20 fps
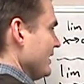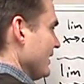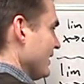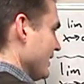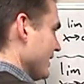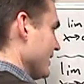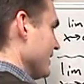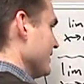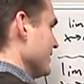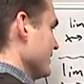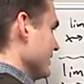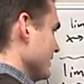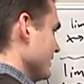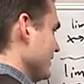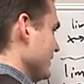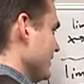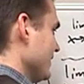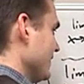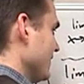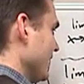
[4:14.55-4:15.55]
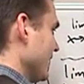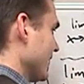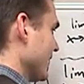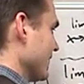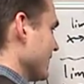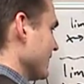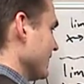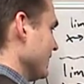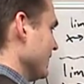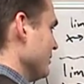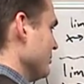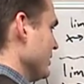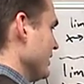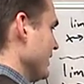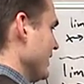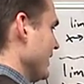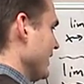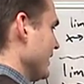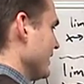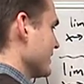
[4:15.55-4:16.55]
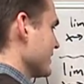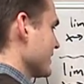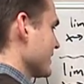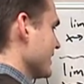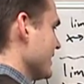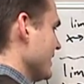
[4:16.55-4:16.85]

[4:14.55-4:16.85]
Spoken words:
and I get the limit as